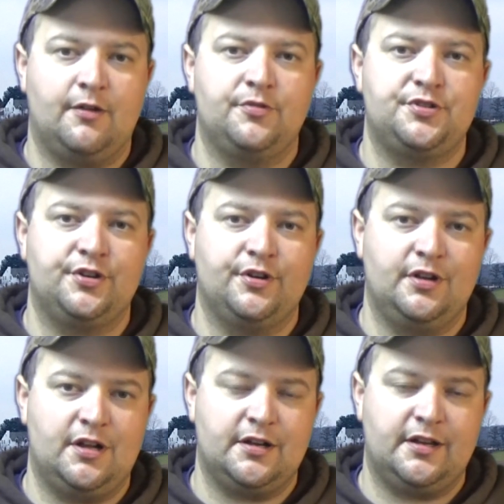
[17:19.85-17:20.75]
wish you good
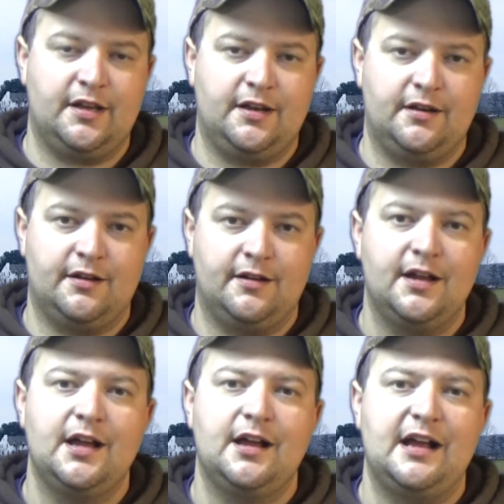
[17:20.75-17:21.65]
luck and
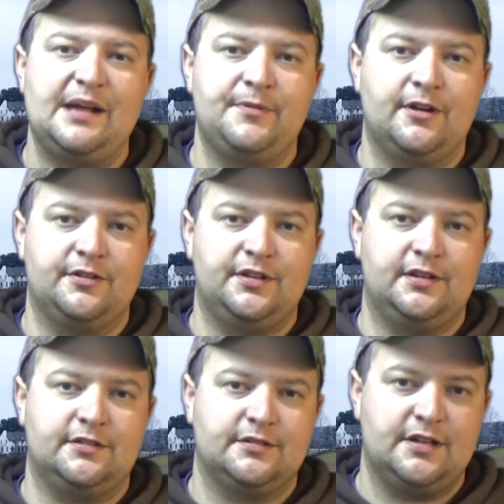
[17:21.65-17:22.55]
happy hunting.